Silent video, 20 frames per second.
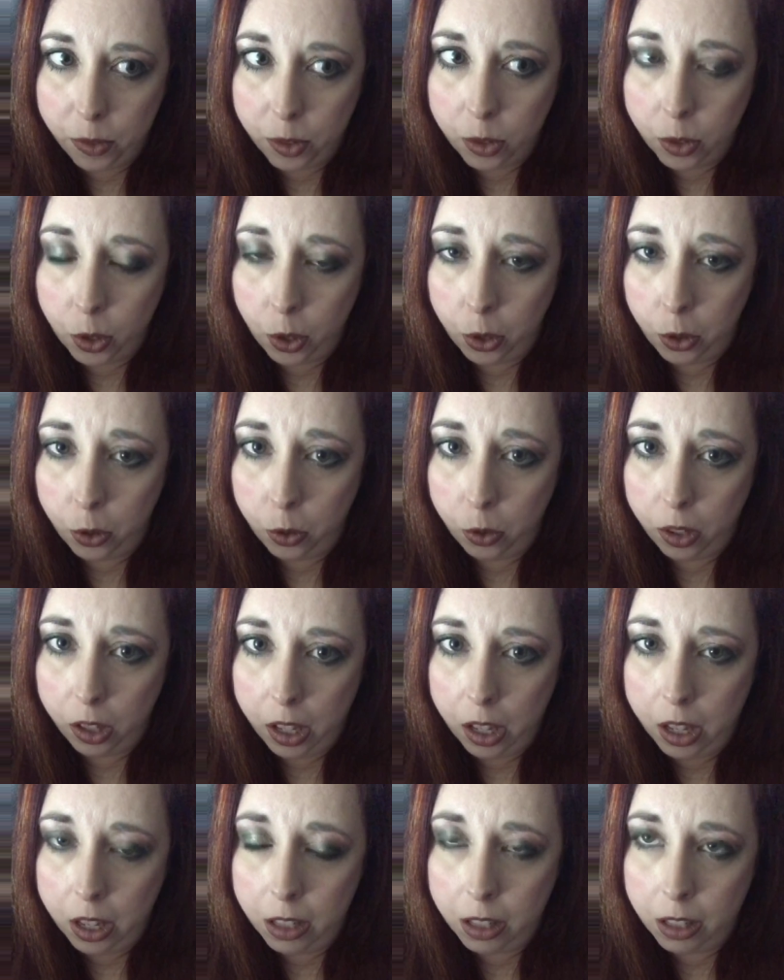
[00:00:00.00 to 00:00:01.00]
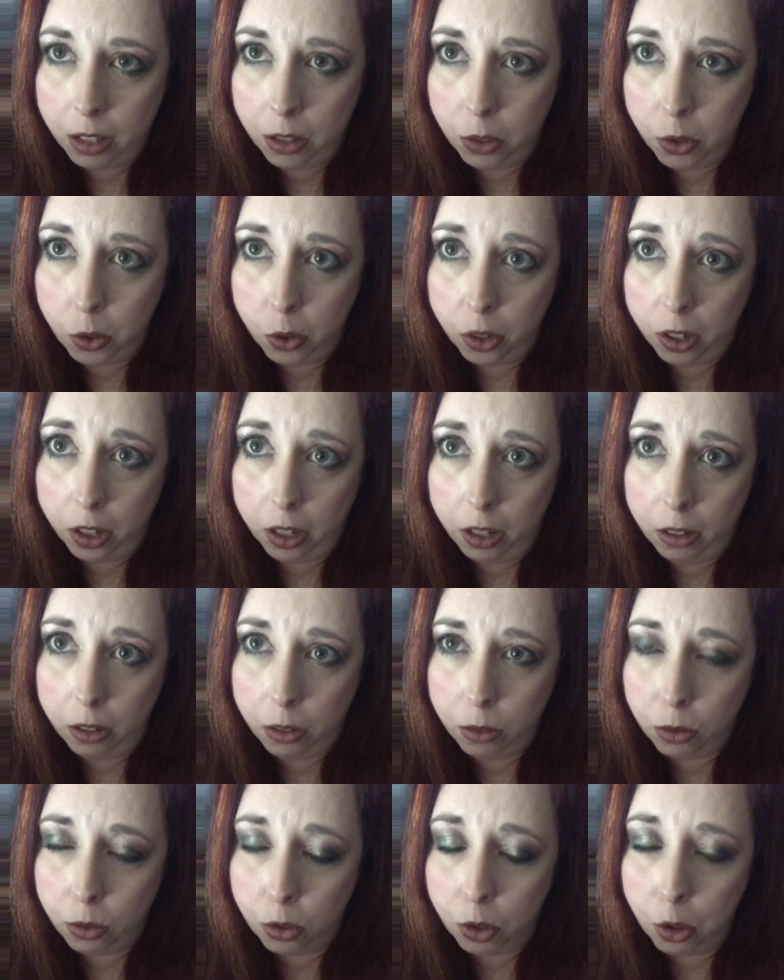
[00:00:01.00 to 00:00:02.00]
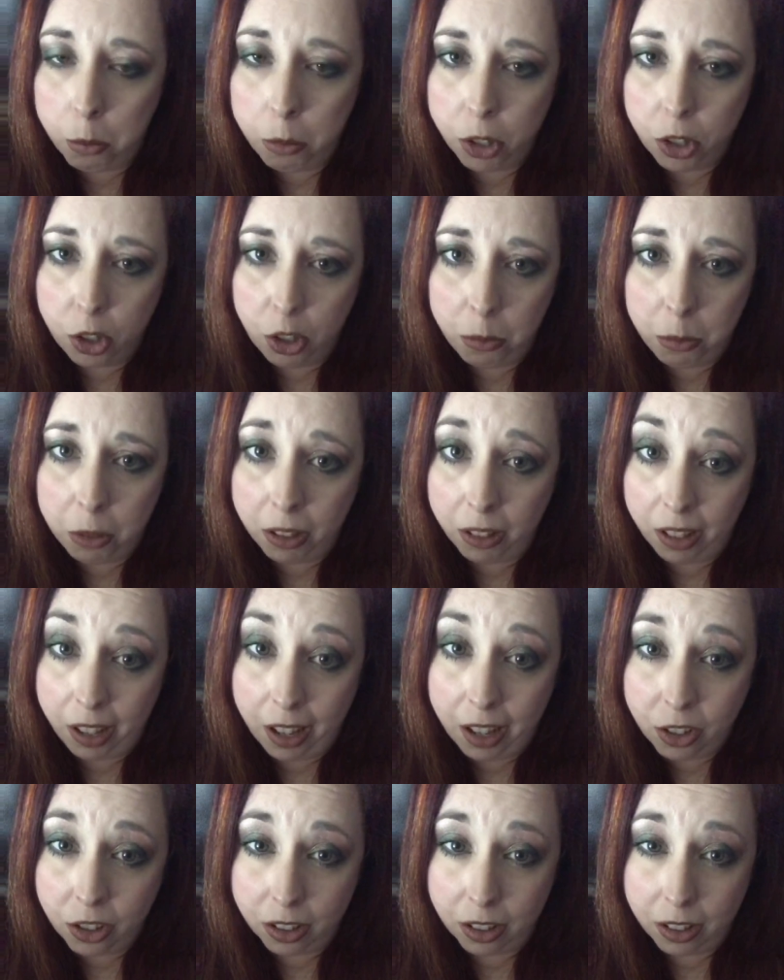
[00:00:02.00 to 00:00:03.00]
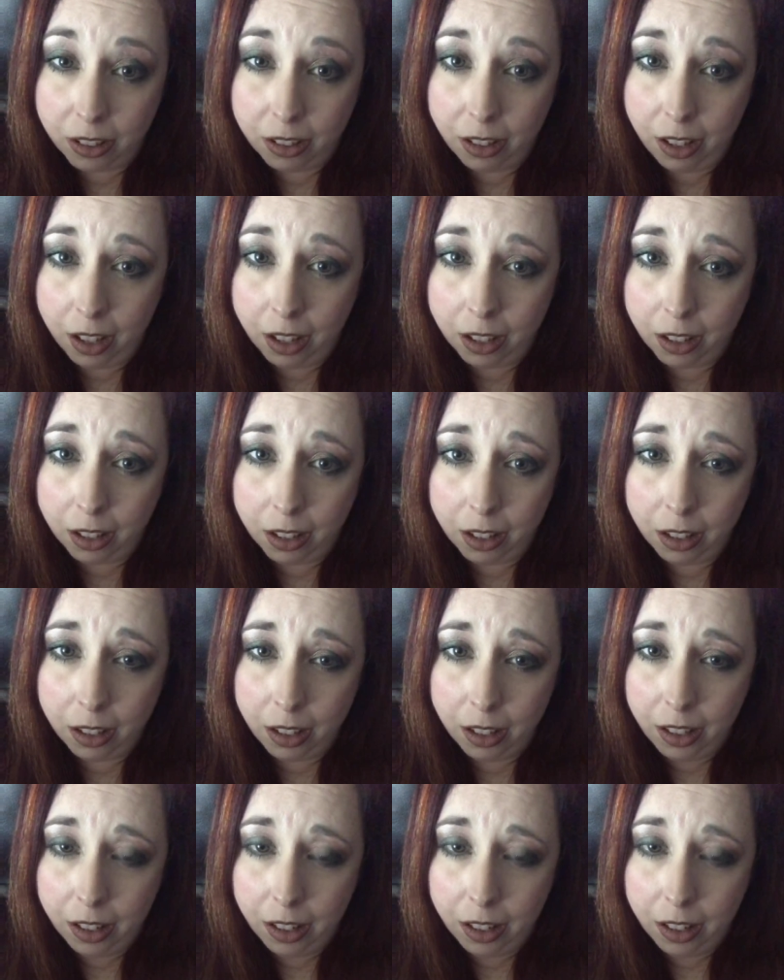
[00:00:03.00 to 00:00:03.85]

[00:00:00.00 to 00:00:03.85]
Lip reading: So he's enduring so much humiliation and